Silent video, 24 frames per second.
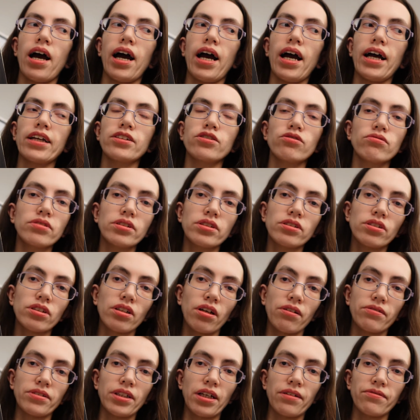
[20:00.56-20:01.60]
and you need to
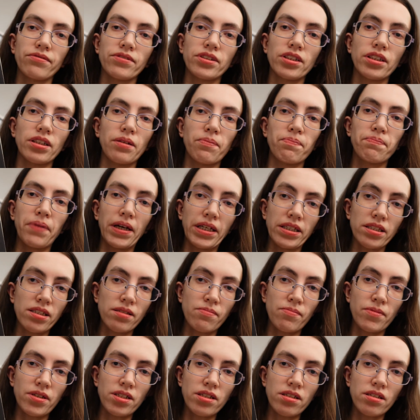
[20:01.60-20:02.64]
go down to the
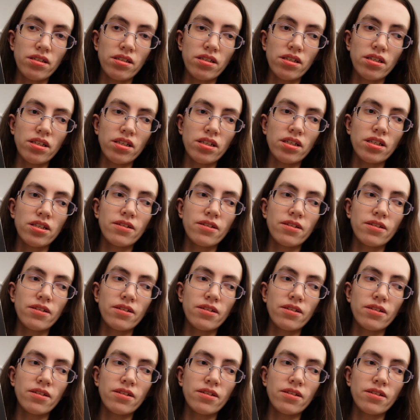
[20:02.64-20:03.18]
basement